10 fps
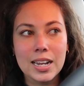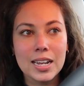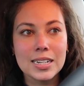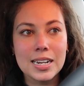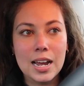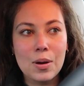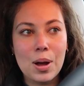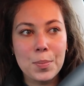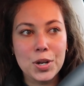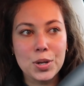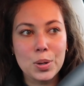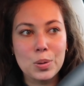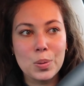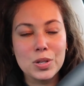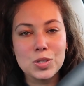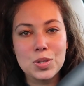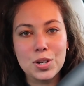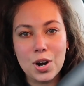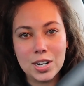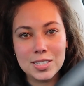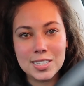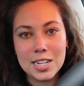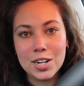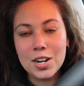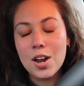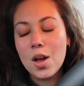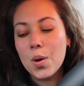and now I'm gonna go to the garden center